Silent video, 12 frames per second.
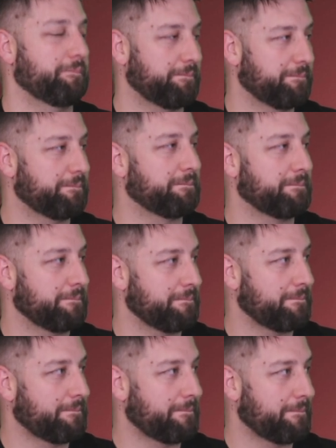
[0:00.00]

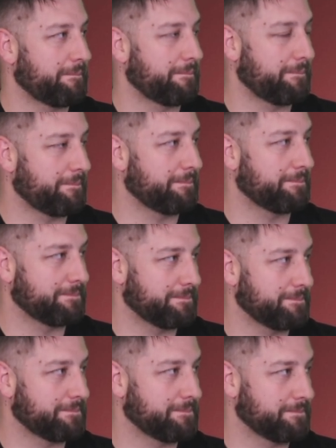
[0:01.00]

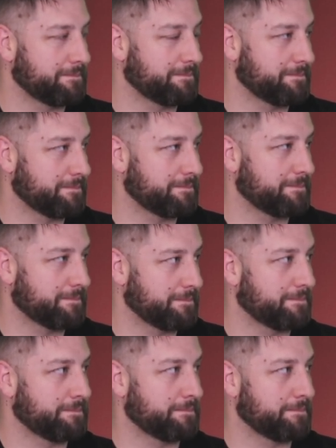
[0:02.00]

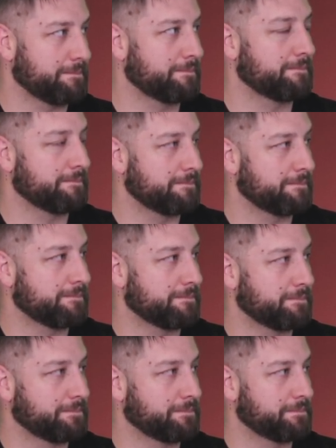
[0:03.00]

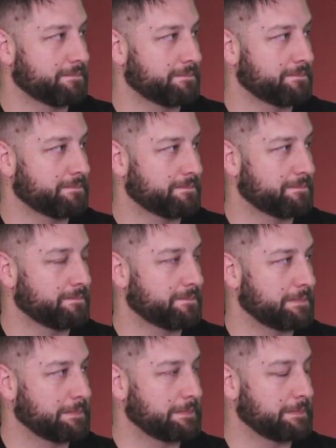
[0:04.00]

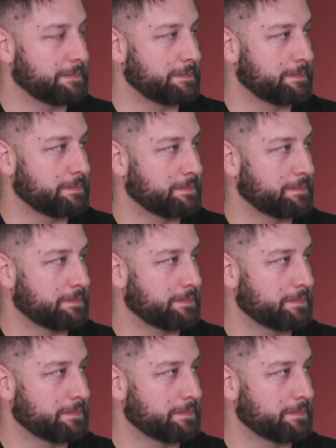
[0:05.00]
(not speaking)